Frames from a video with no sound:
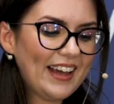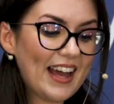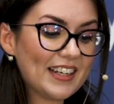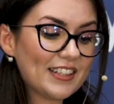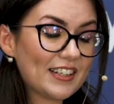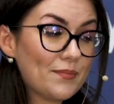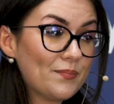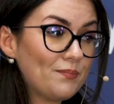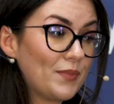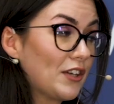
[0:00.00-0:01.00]

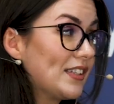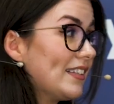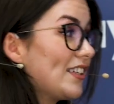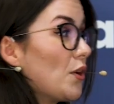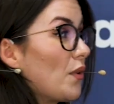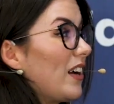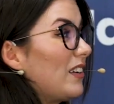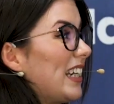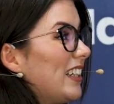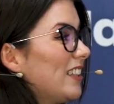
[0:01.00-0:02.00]
And because it's a
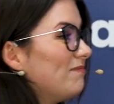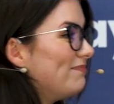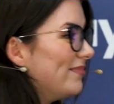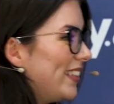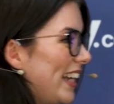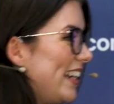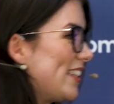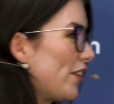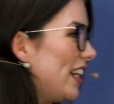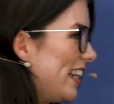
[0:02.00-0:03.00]
URL link, it
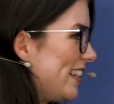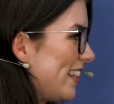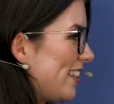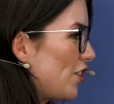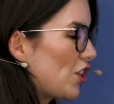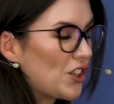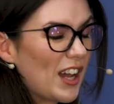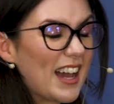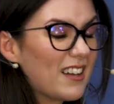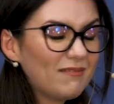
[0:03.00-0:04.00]
is really easy to just
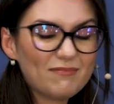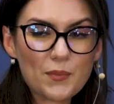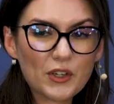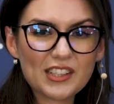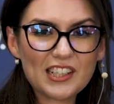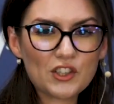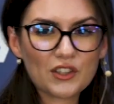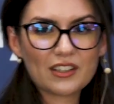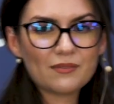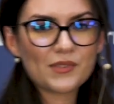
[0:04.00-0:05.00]
share amongst each
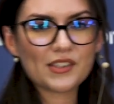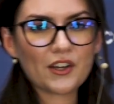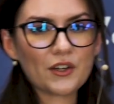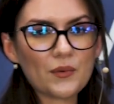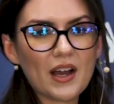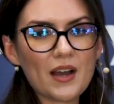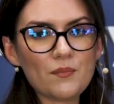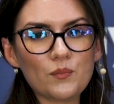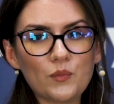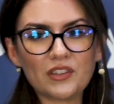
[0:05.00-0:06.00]
other. So
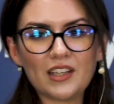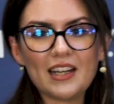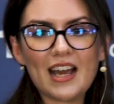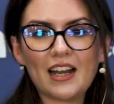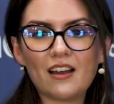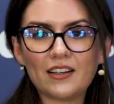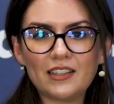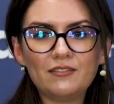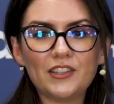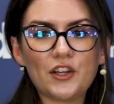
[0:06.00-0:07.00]
within an
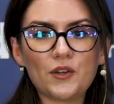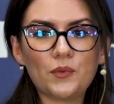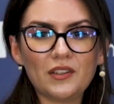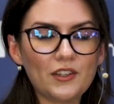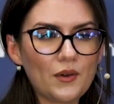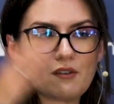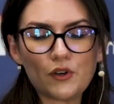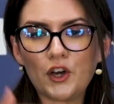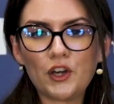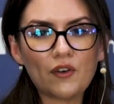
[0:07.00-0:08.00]
airline, you have
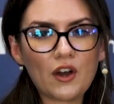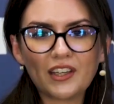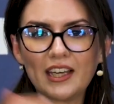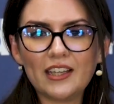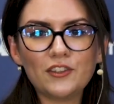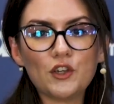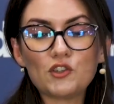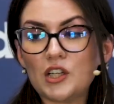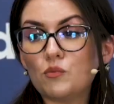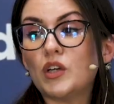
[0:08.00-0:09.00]
a hierarchy.
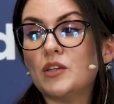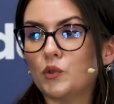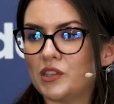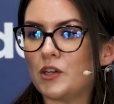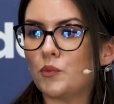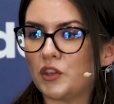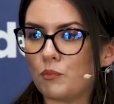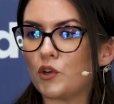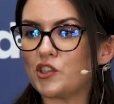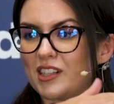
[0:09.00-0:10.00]
Usually we will deal with the
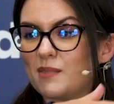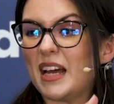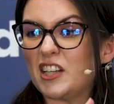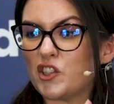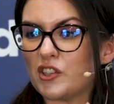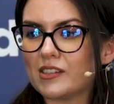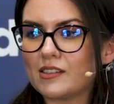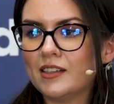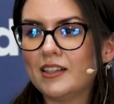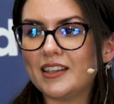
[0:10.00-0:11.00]
project
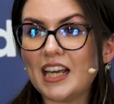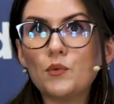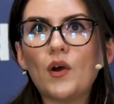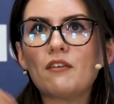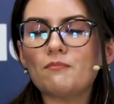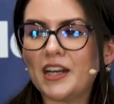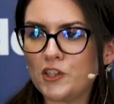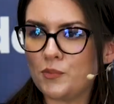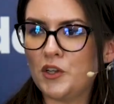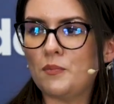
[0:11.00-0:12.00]
managers. They will have
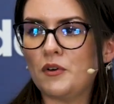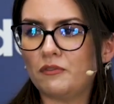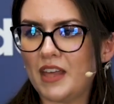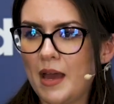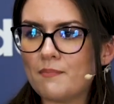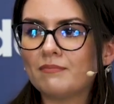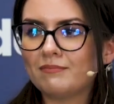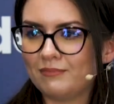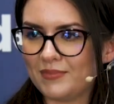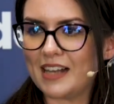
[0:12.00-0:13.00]
management above them,
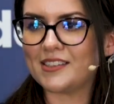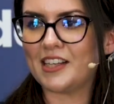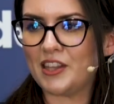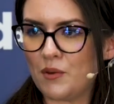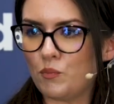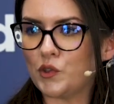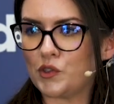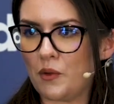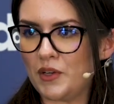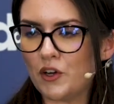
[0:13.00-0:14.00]
asking them what's
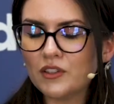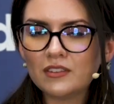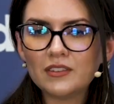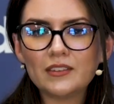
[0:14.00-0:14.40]
going on.